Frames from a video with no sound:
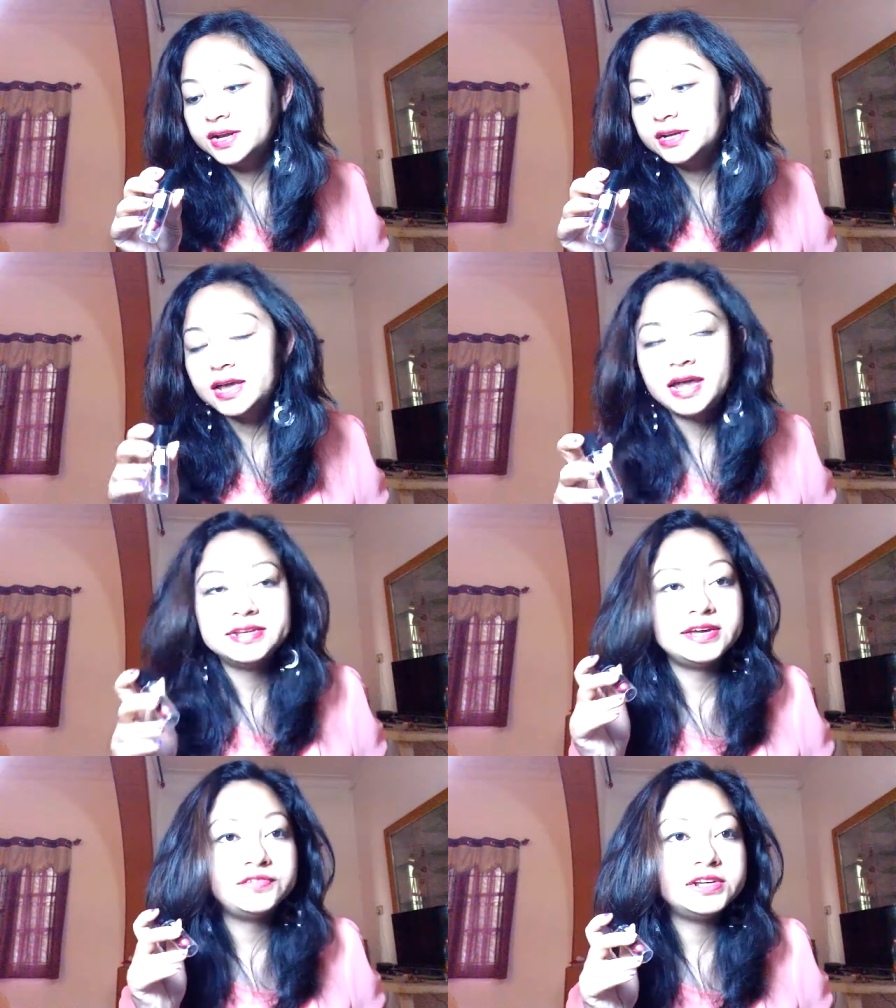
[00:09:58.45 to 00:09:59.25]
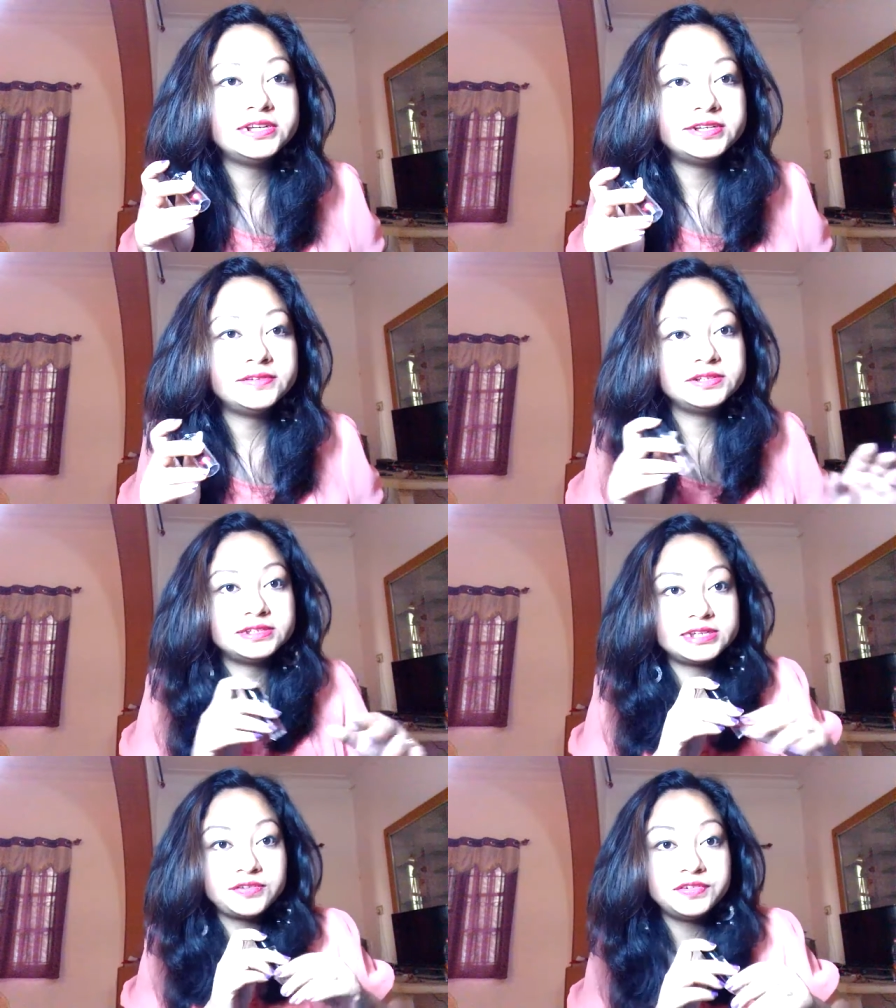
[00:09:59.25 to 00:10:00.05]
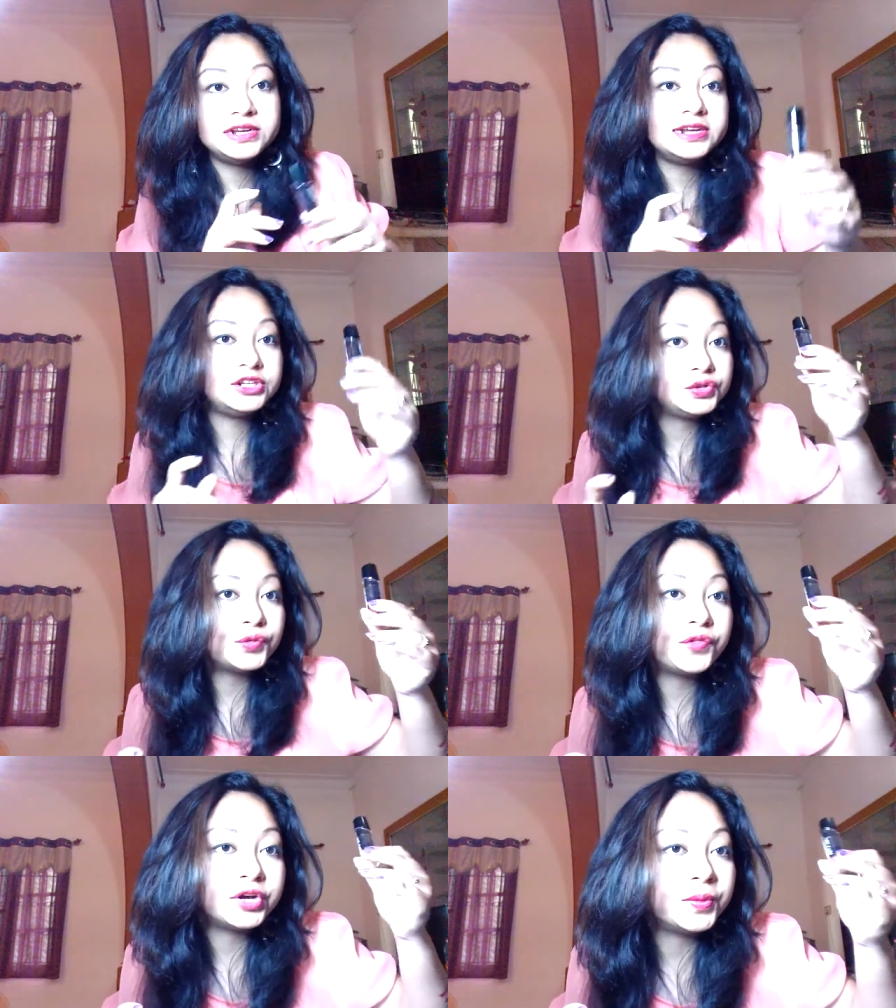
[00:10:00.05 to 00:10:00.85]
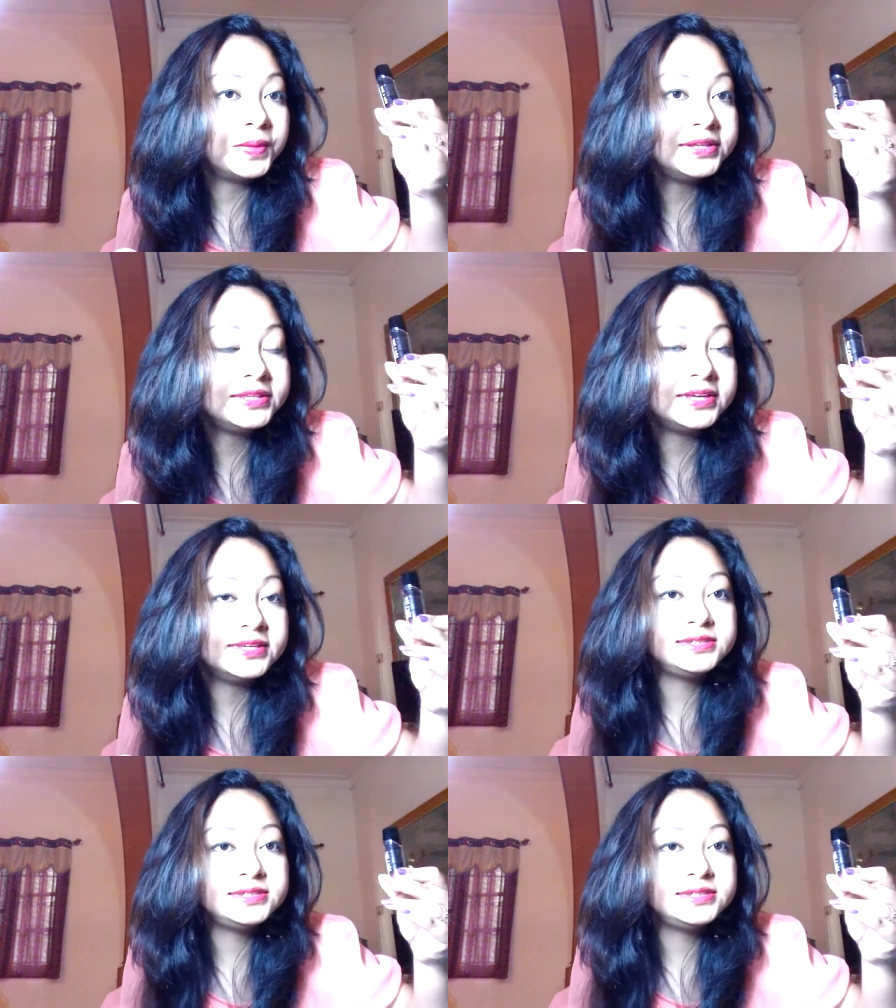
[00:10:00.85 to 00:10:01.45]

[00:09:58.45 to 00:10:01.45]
I definitely definitely do recommend this